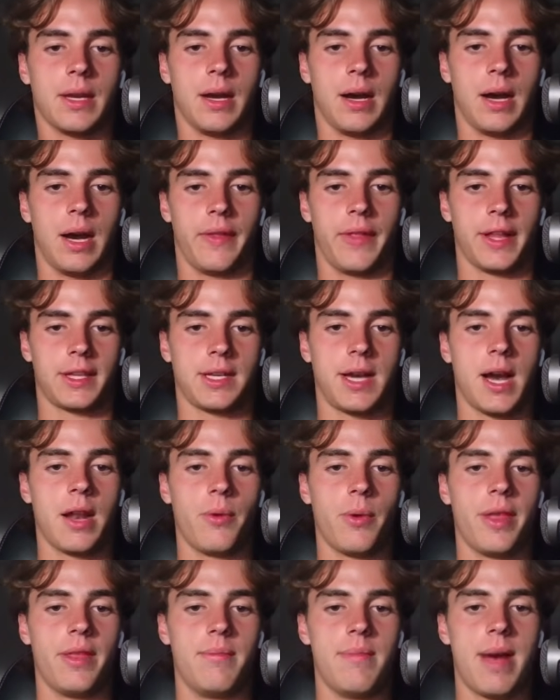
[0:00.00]
That's kind
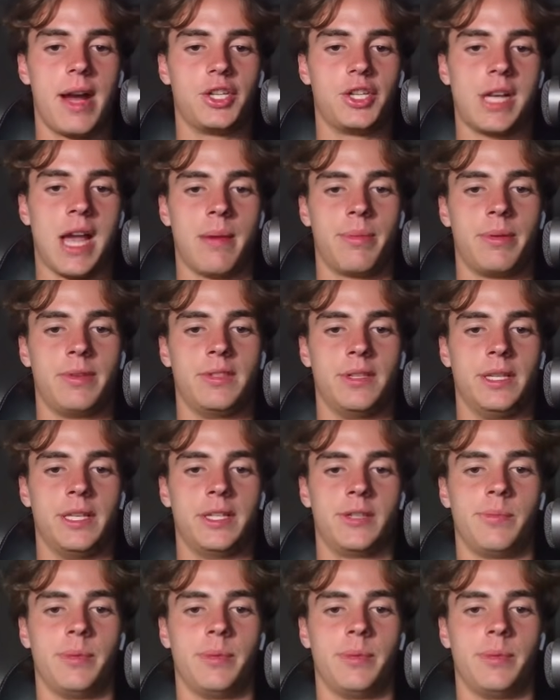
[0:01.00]
of where the magic happens in this,